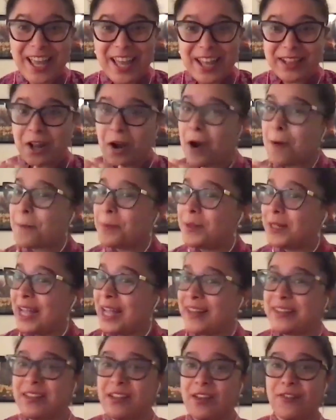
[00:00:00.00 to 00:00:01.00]
There are
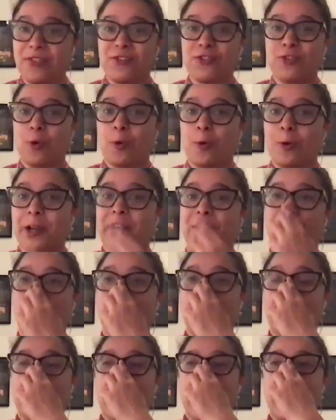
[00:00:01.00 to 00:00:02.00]
plenty of stories,
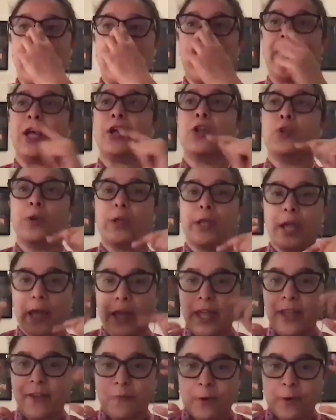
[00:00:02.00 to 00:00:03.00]

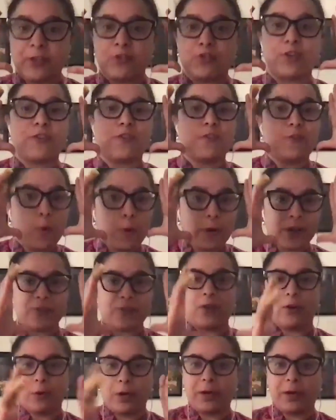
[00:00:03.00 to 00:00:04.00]
if we just focus
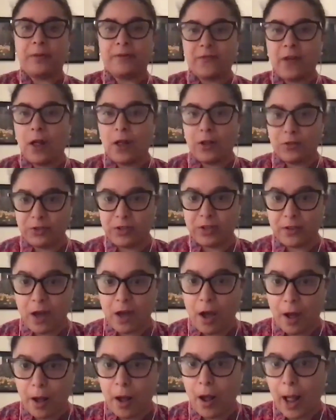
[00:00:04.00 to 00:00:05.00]
on Greek mythology,
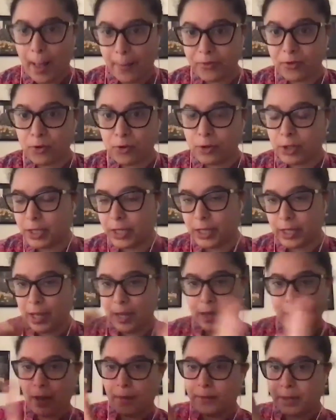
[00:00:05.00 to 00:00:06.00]
absolutely.
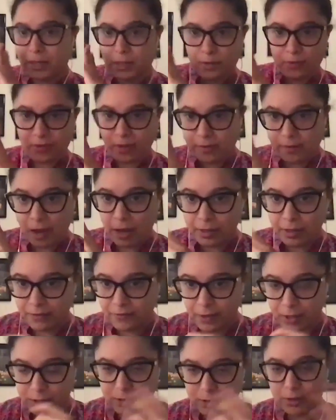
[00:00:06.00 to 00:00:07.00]
I mean, there's a ton of
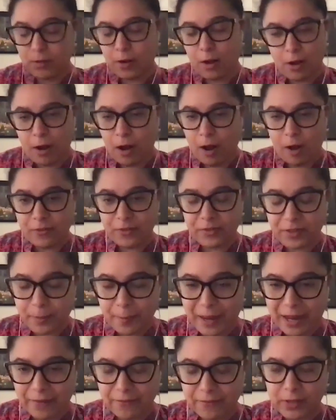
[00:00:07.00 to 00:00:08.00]
other, obviously,
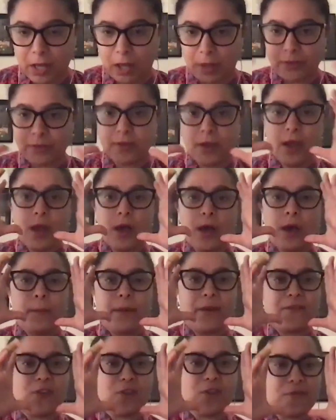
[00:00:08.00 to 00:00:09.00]
pantheons.
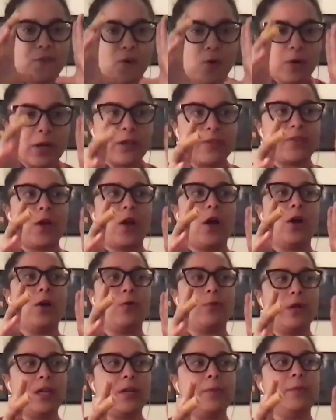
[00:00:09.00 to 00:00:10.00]
But if you focus on
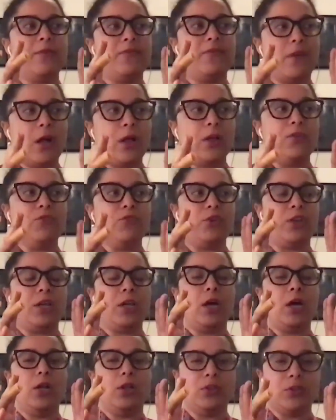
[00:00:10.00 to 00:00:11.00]
Greek mythology
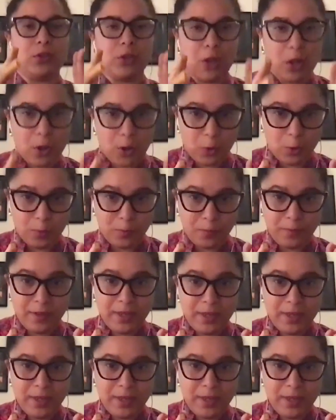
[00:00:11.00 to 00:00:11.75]
alone,